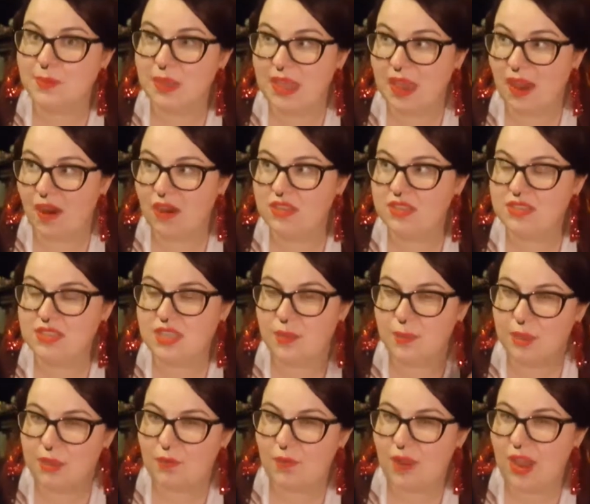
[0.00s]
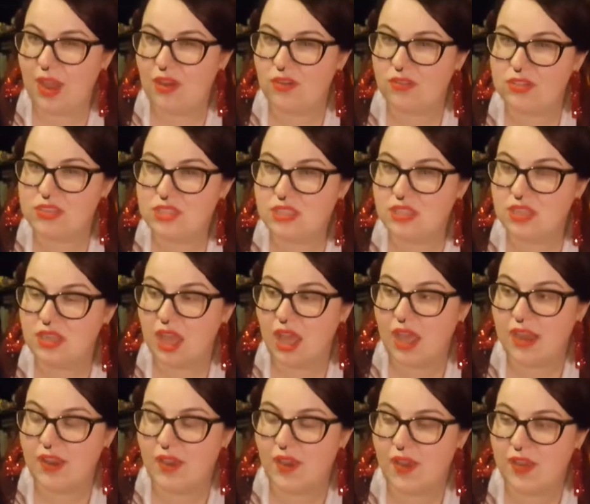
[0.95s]
my aunt's coming around
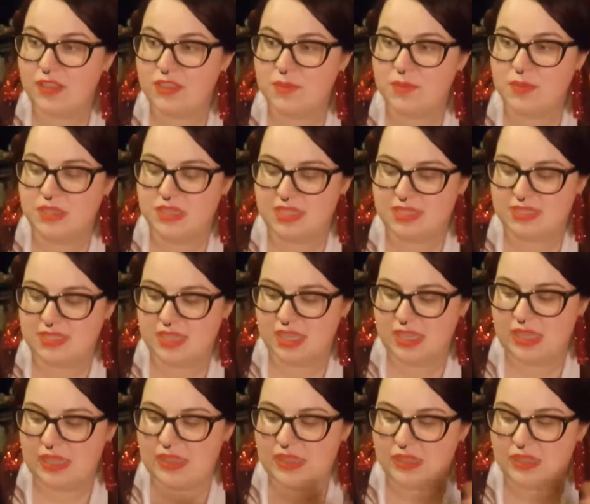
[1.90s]
and her husband this year.